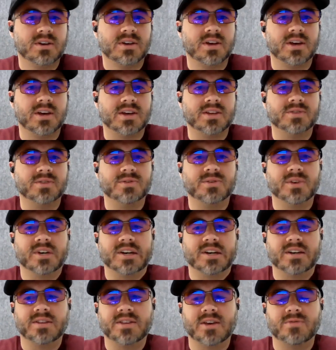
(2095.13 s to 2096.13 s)
And
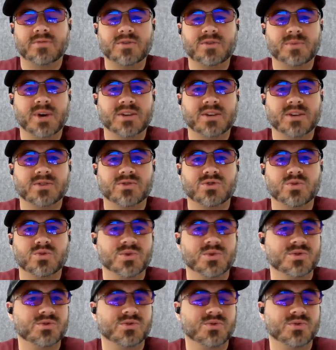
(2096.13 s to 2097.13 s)
that feedback is
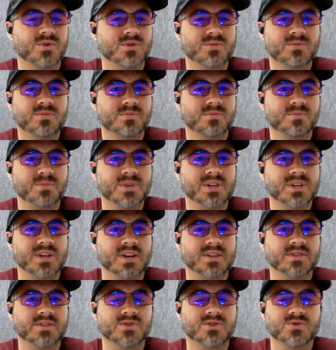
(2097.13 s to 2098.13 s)
super useful
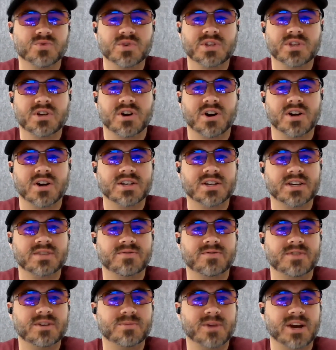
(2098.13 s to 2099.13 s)
because it's really hard to
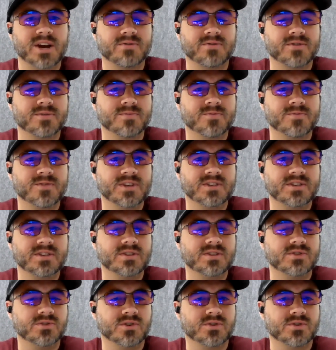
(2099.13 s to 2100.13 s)
get feedback from
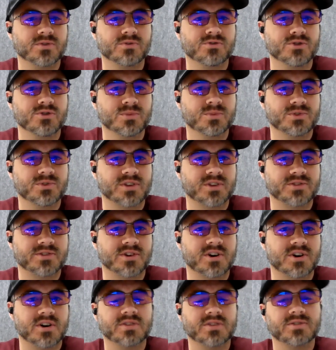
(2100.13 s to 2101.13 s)
VCs or other groups that's
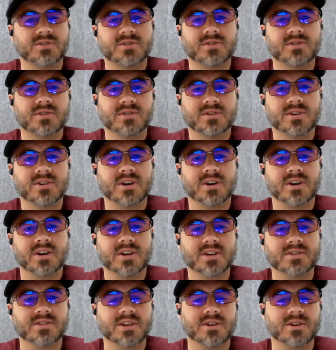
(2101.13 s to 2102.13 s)
honest,
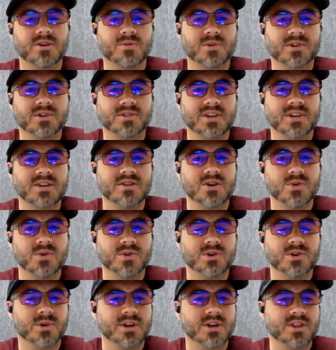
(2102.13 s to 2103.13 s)
because they don't want to say no
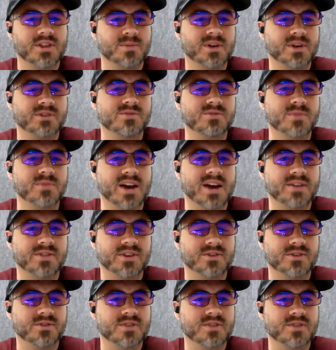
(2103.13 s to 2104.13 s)
in a way that makes you mad
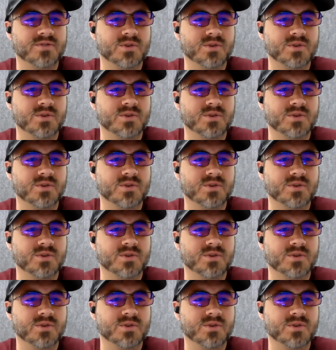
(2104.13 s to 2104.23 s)
that you'll never